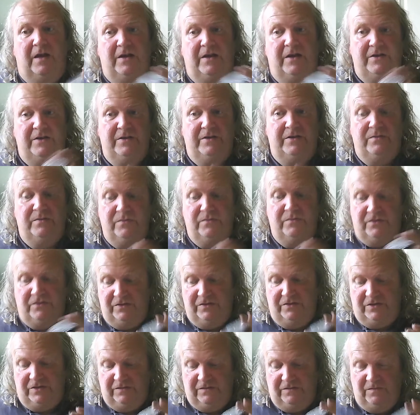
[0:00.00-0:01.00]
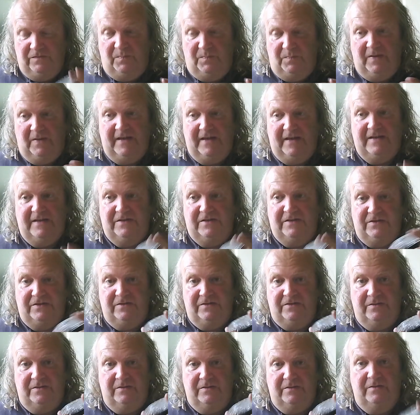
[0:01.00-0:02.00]
and used to
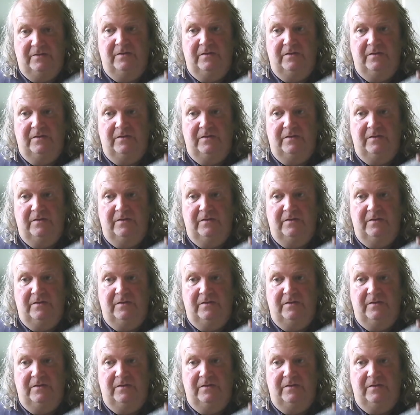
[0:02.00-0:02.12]
replace